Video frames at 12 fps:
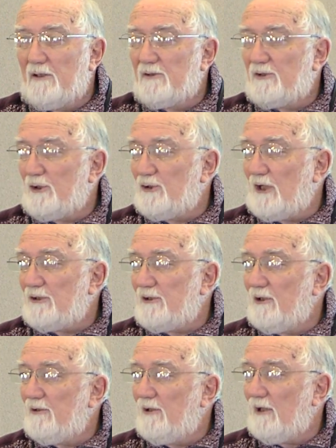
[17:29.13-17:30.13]

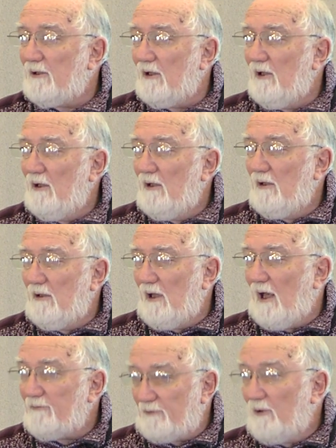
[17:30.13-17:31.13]
suggested that
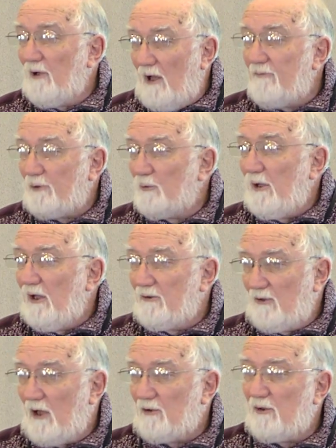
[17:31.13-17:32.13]
after we had
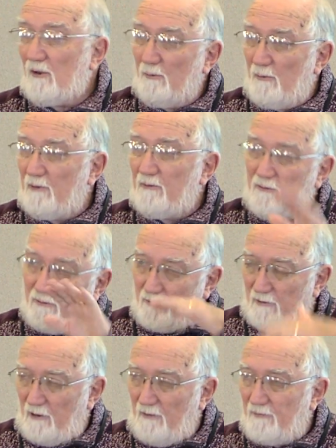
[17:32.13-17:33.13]
talked to them and
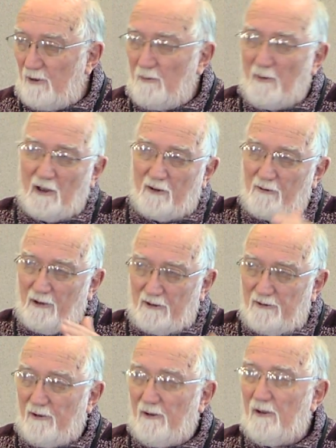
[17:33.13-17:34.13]
given them our
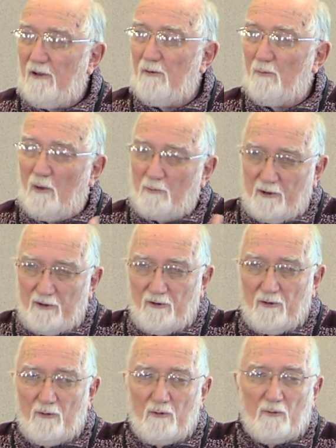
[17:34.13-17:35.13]
criteria and what we
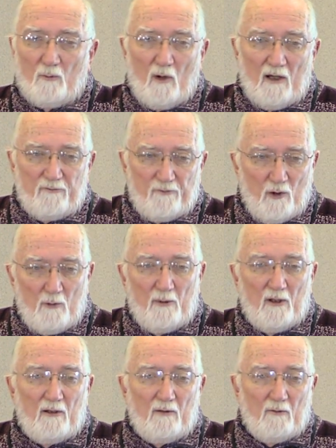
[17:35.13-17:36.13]
do and why
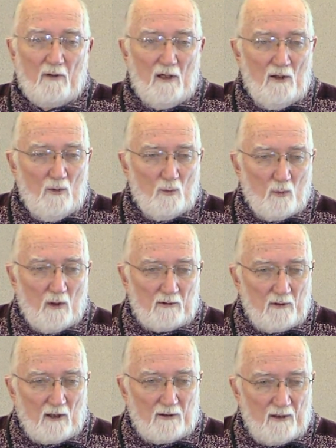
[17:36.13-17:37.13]
FOBBA and
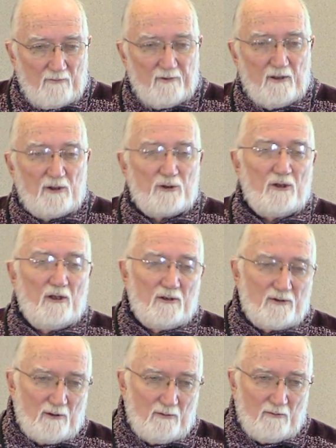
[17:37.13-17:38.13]
what our definition
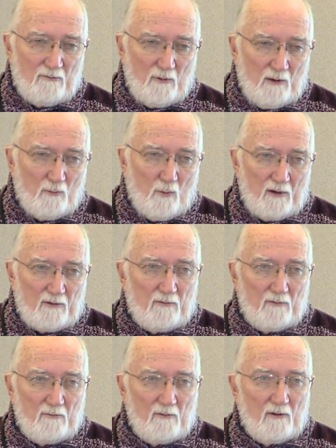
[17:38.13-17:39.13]
is and what
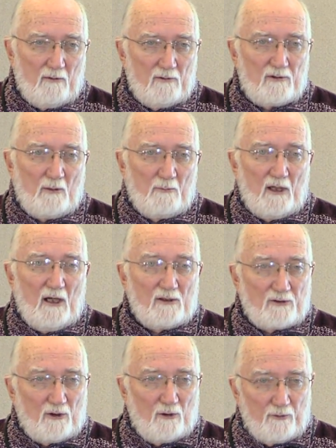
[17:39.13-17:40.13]
somebody
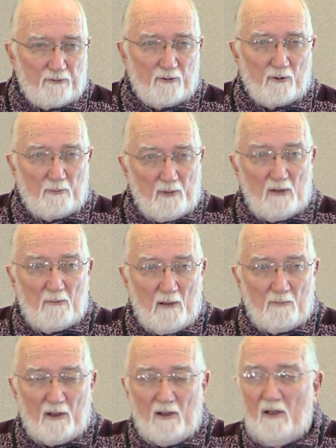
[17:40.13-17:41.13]
has to go through to be a
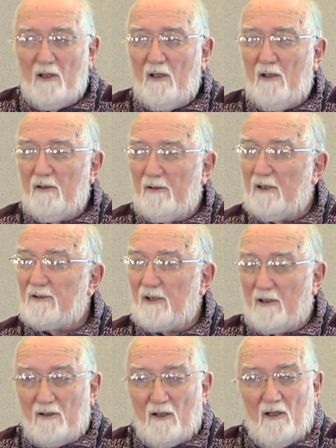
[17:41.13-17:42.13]
member, they
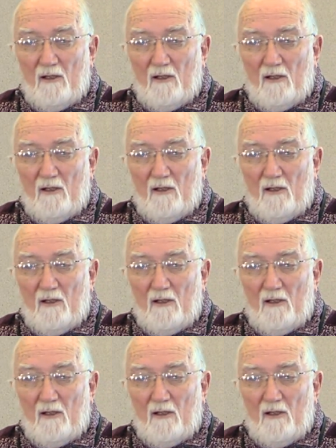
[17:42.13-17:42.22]
said